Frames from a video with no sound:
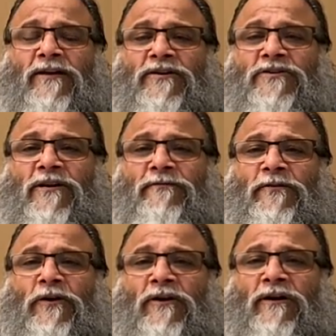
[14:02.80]
shift
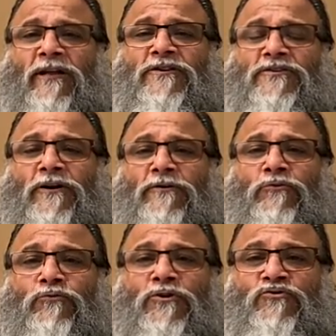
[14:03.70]
your attention
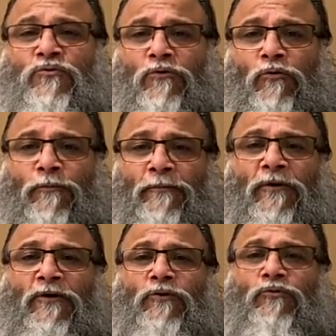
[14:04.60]
to the Swarup,
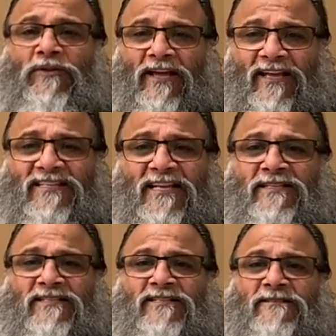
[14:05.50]
to the
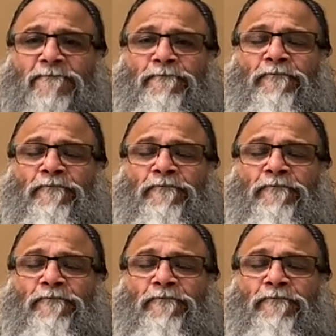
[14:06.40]
essence.